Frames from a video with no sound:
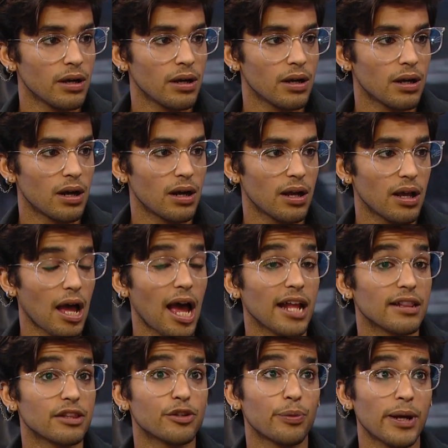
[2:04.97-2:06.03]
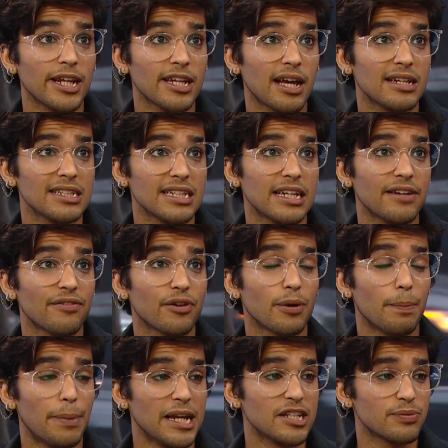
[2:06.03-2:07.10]
at the time? At 2019, for a
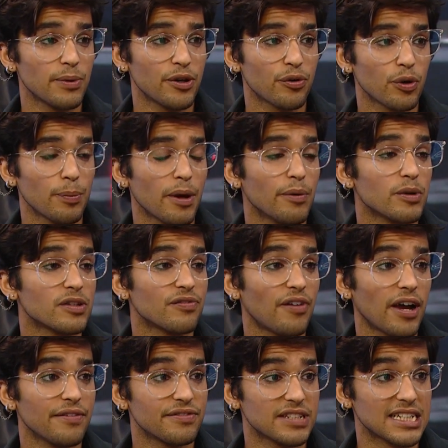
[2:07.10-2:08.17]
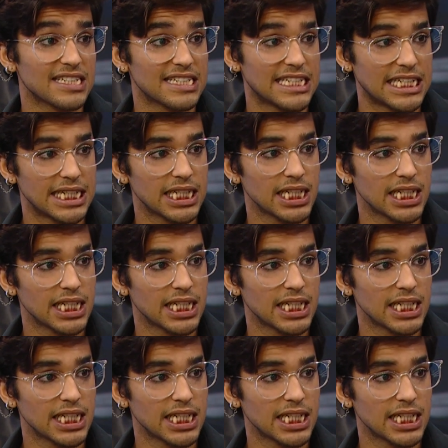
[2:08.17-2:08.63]
basement room, it was $560.